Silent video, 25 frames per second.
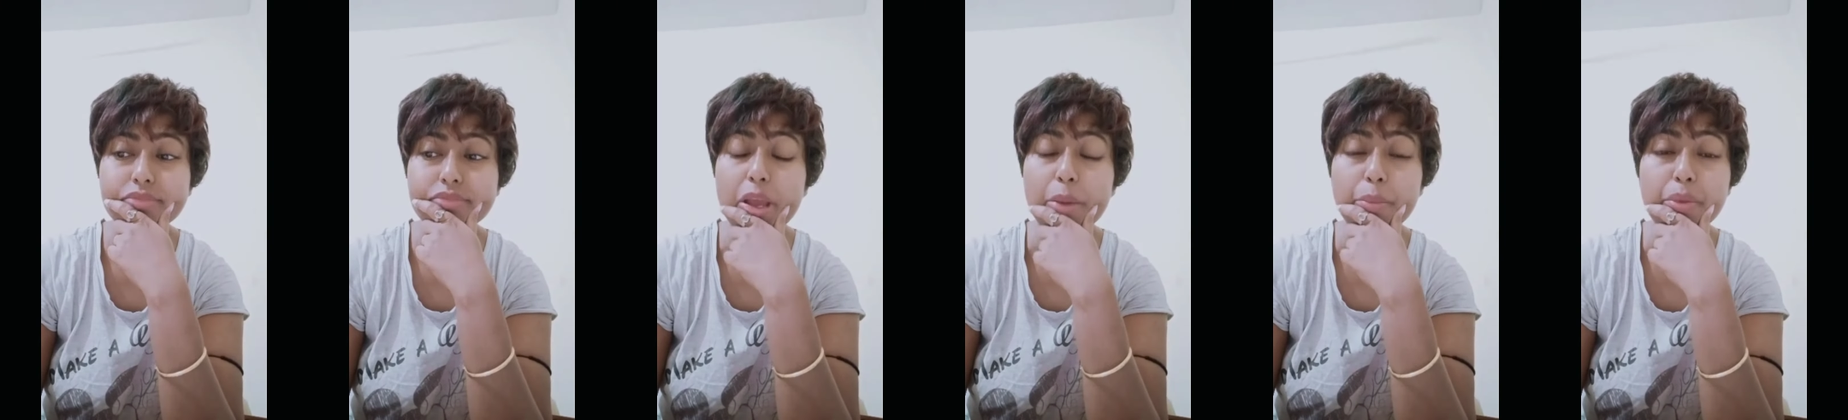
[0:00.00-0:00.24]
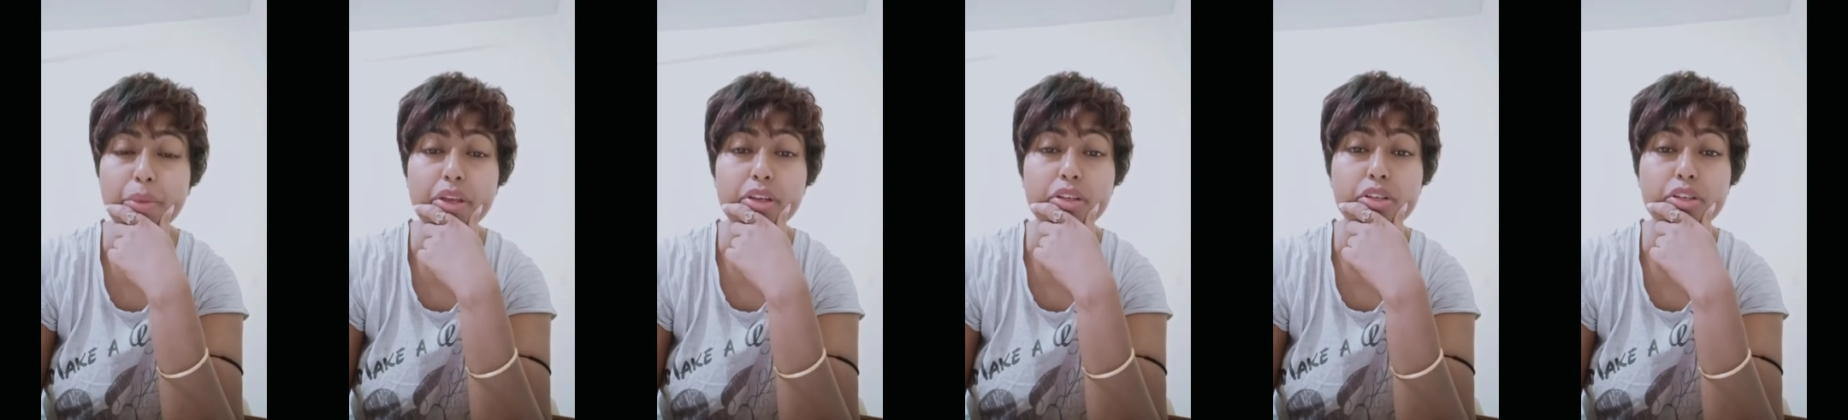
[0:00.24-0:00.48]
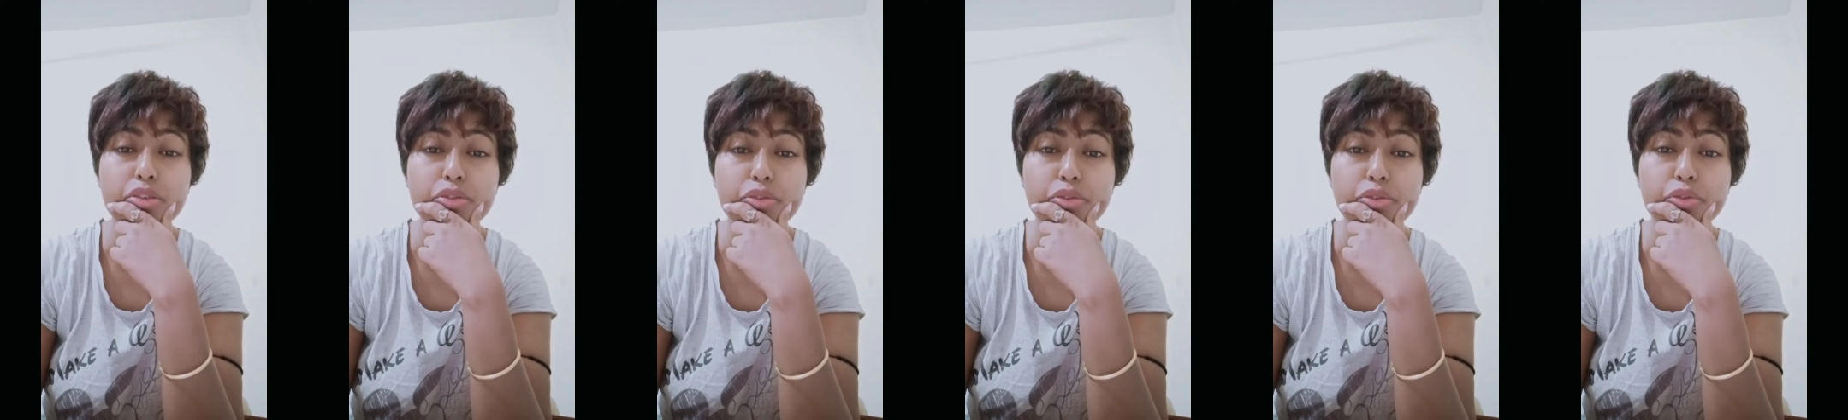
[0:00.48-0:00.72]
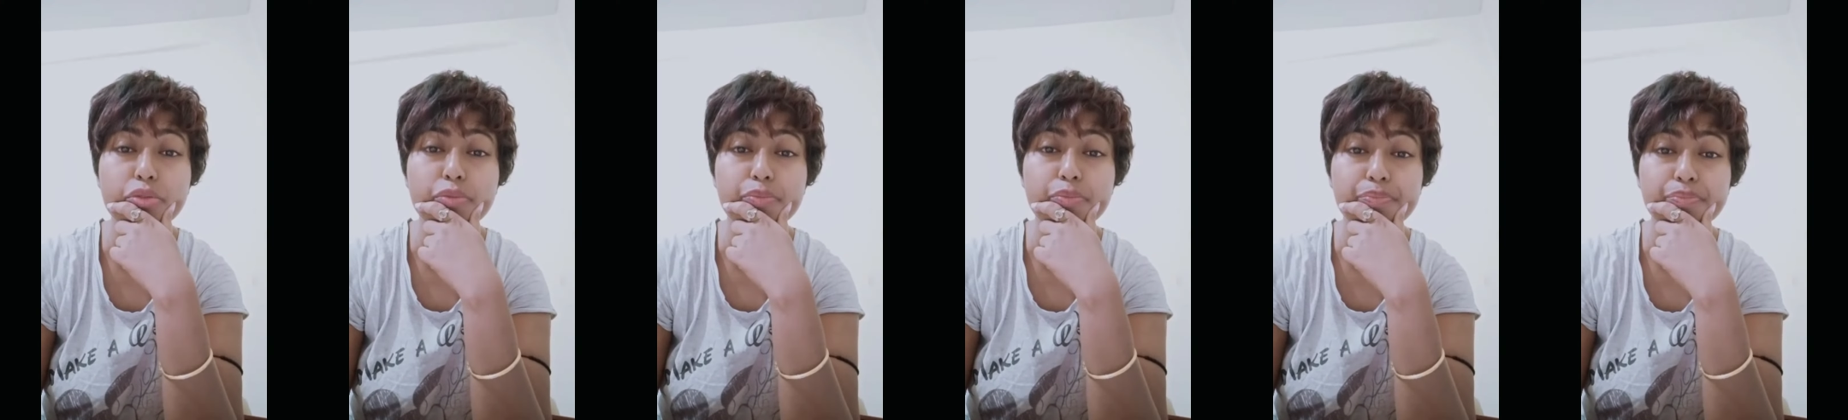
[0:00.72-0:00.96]
I'm here to
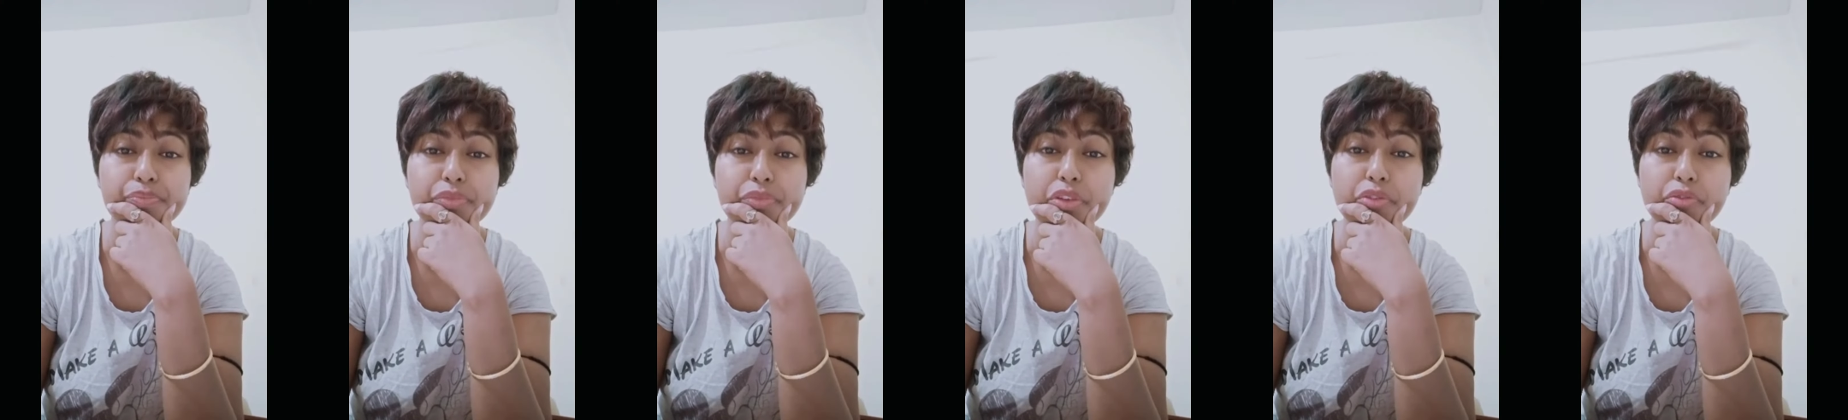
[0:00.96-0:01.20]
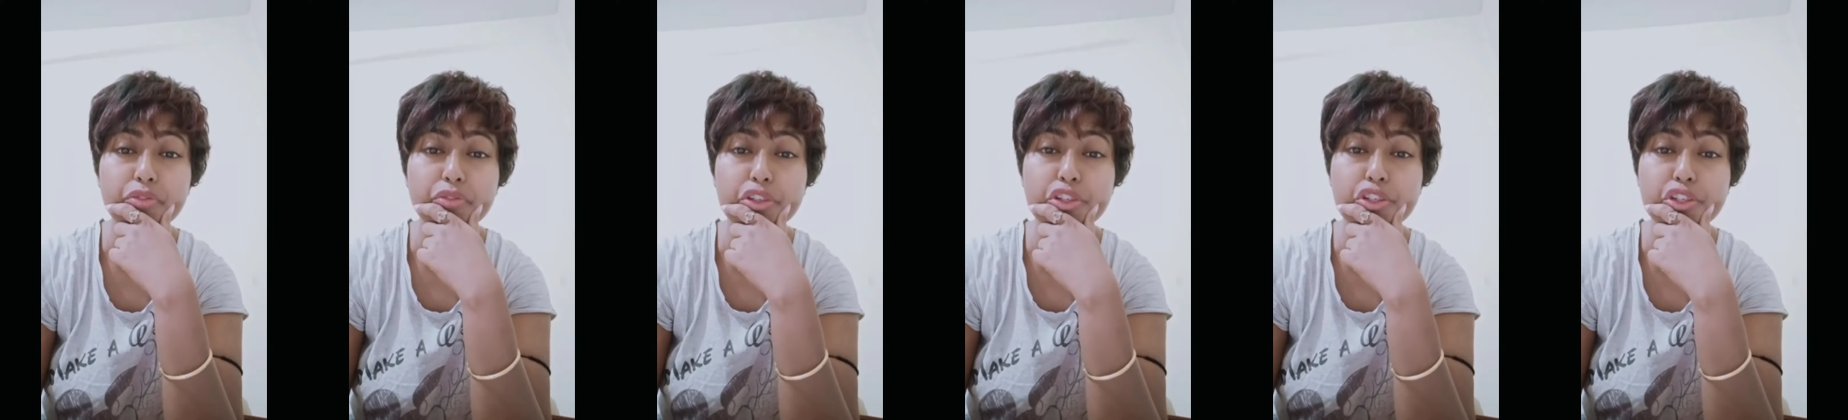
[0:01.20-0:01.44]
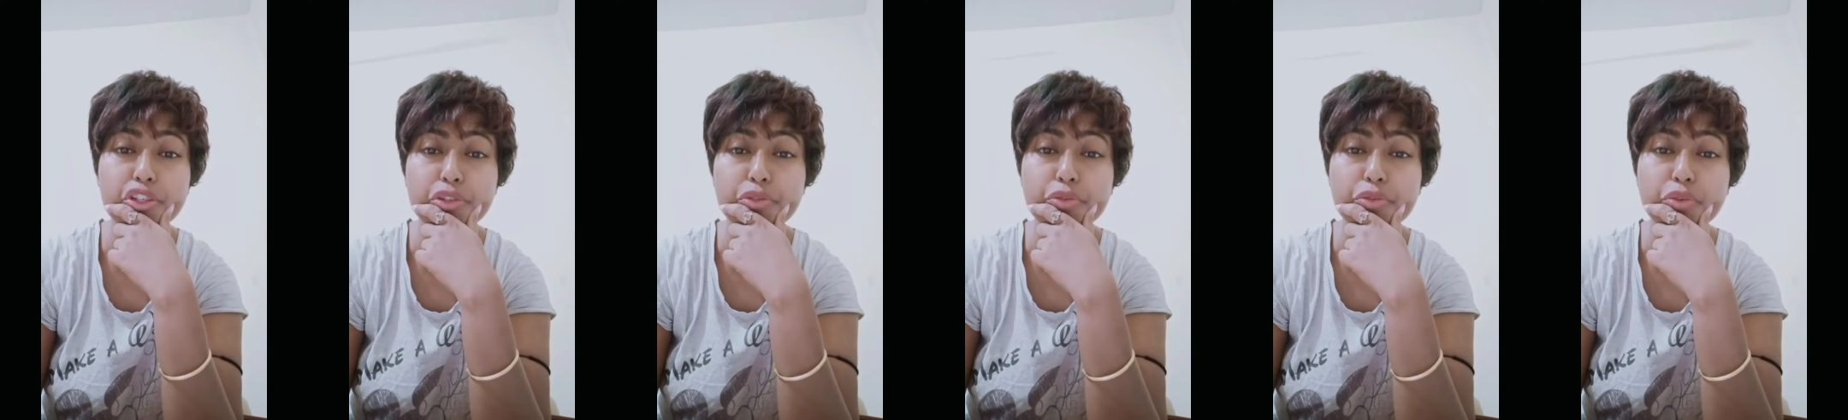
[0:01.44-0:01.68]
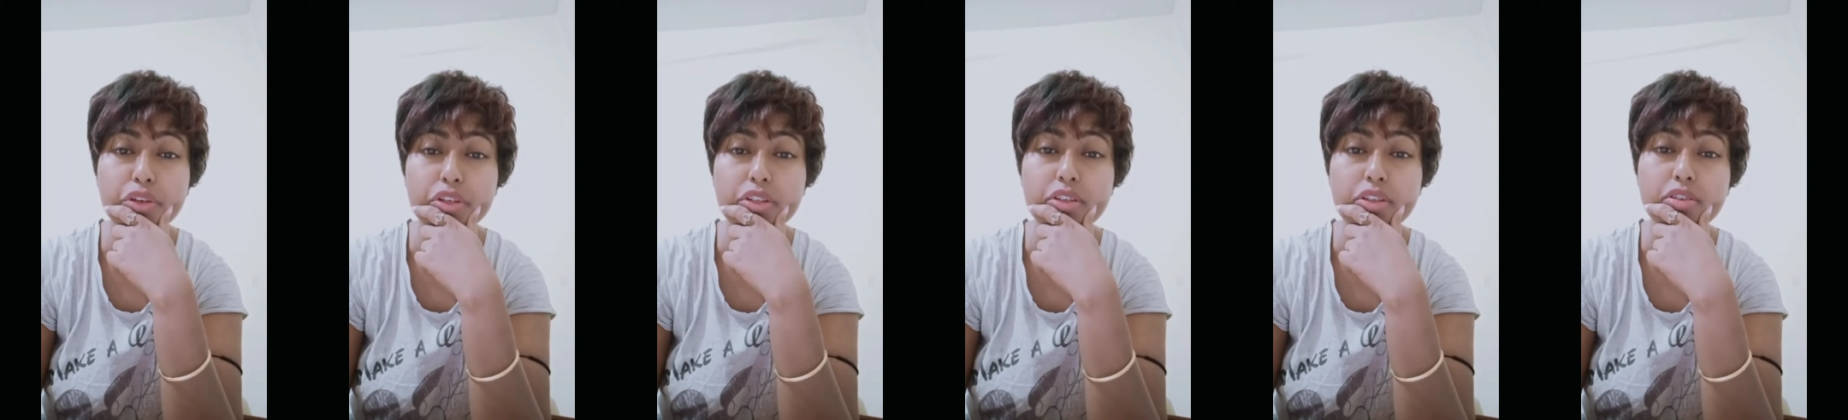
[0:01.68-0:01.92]
wish you
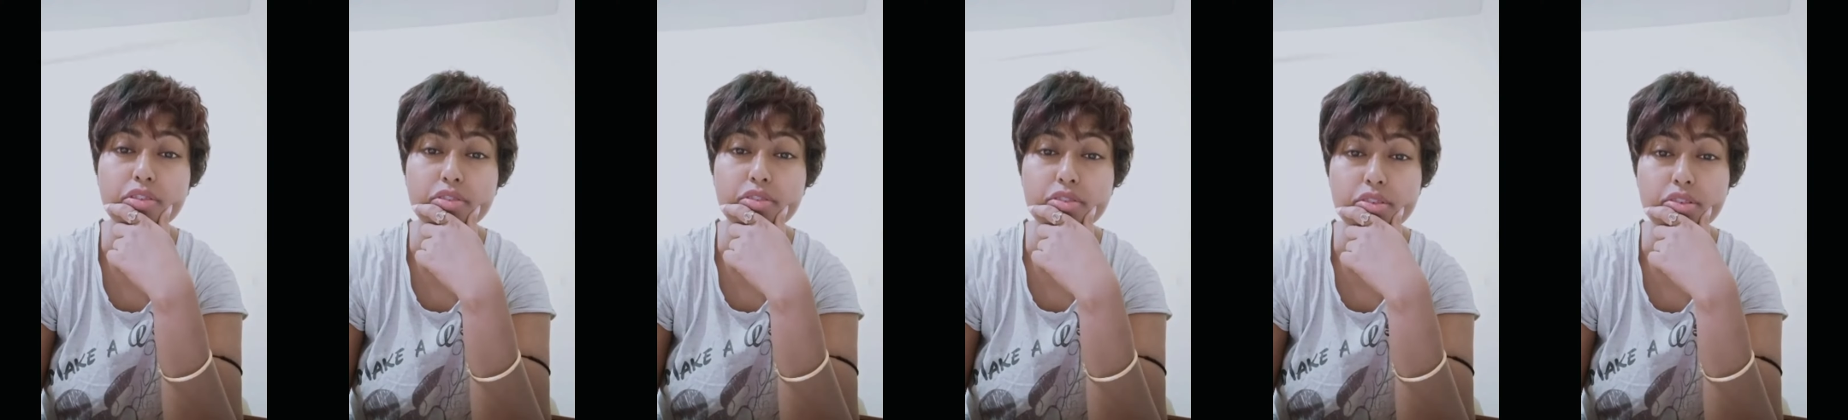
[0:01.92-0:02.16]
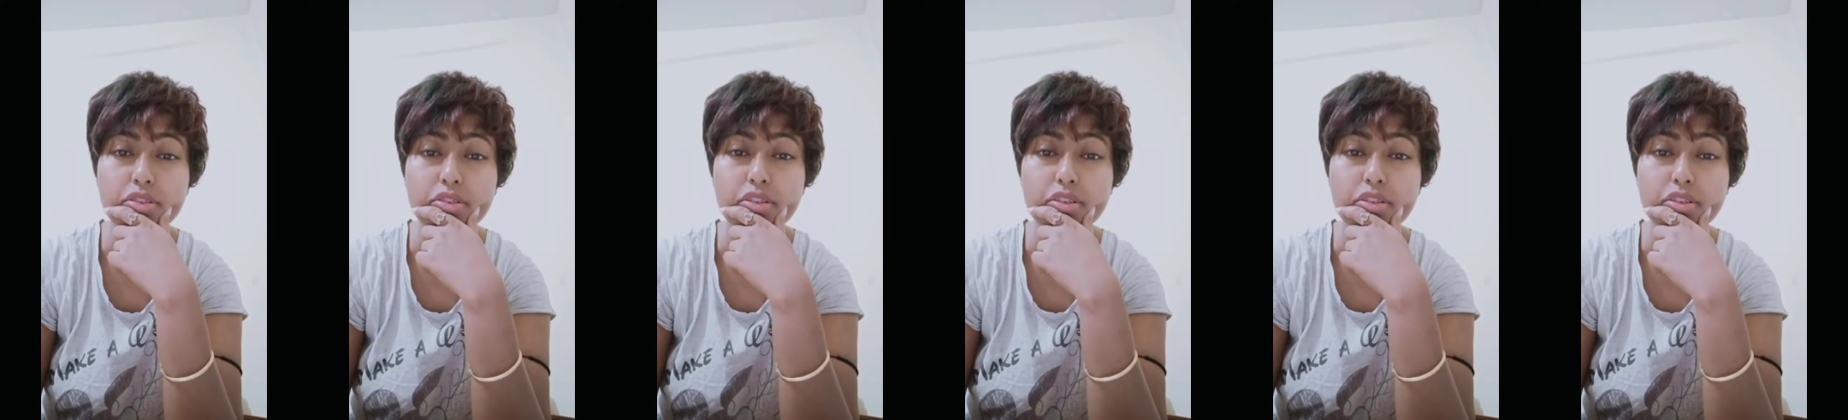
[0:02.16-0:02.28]
on your,